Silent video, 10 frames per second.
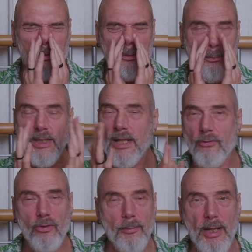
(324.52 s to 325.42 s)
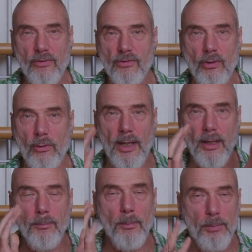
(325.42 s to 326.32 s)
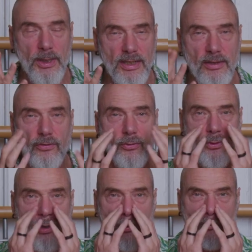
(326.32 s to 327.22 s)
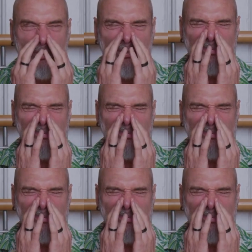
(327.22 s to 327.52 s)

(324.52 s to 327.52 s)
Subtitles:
Breathe out through the mouth is okay, but breathe in through the nose.